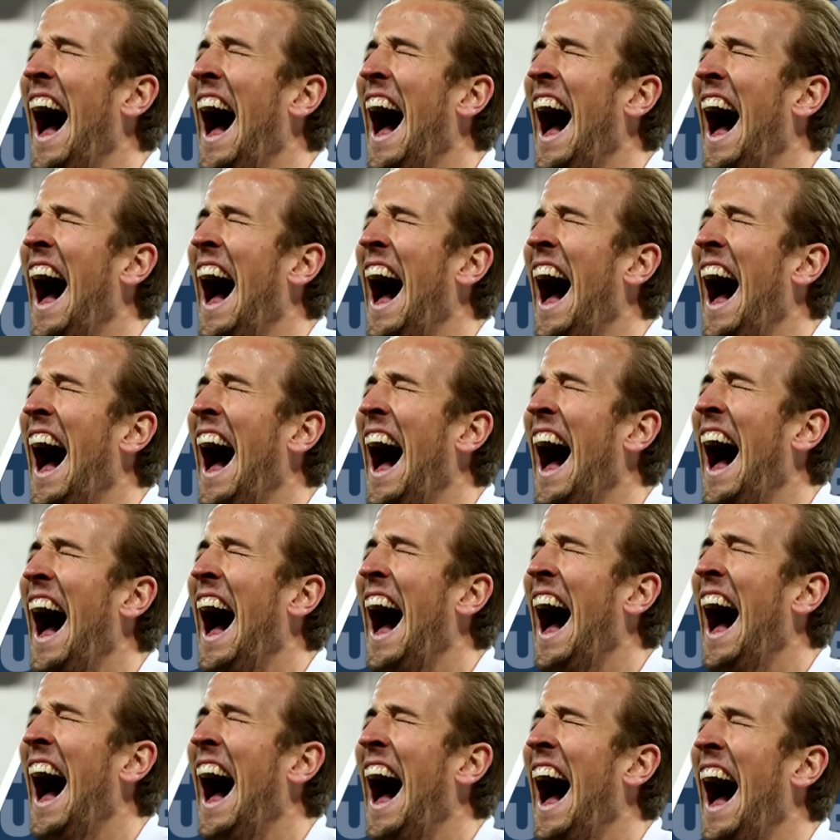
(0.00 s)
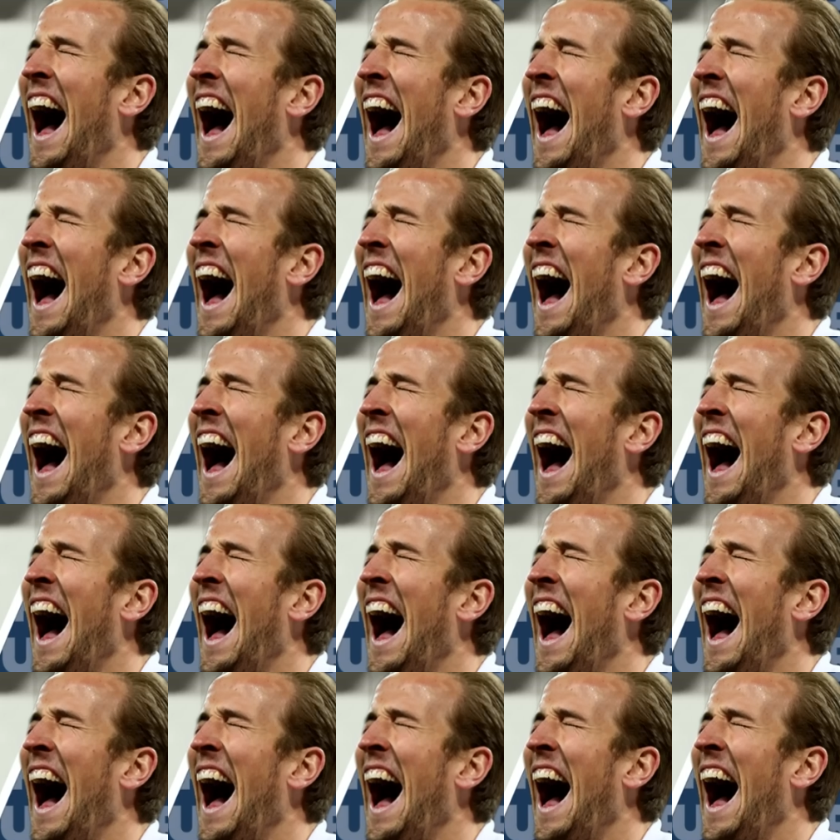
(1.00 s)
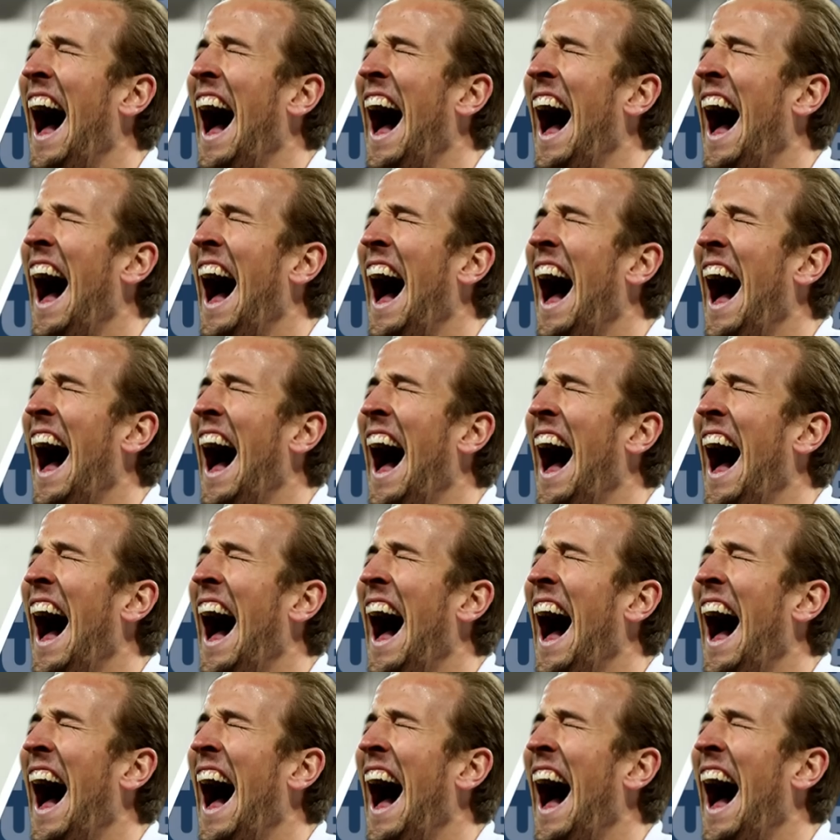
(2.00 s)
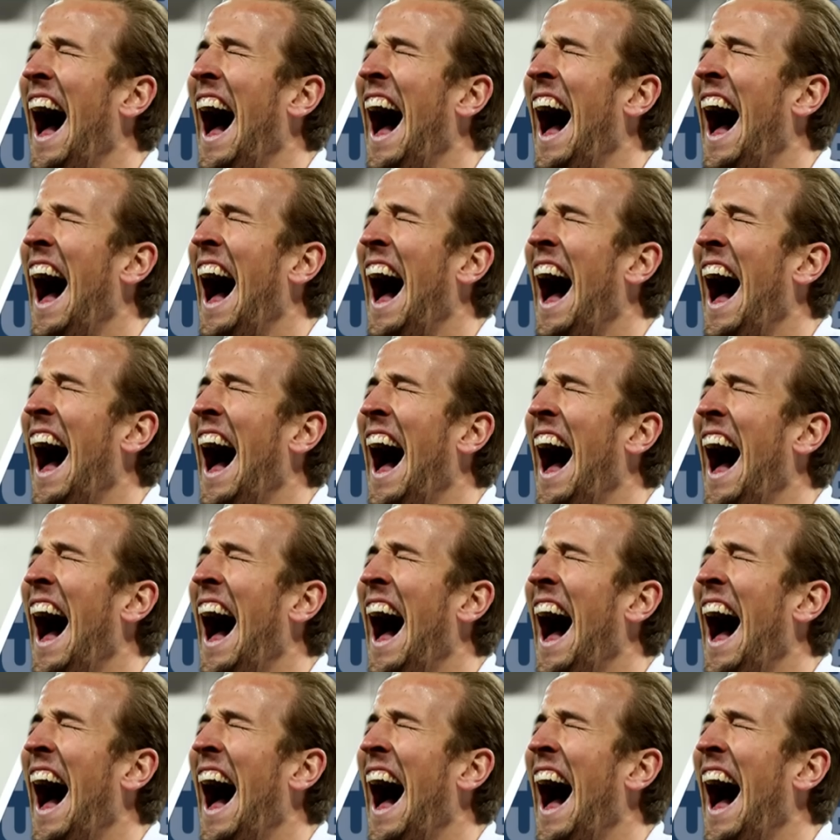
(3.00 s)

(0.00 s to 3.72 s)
The person shown says nothing.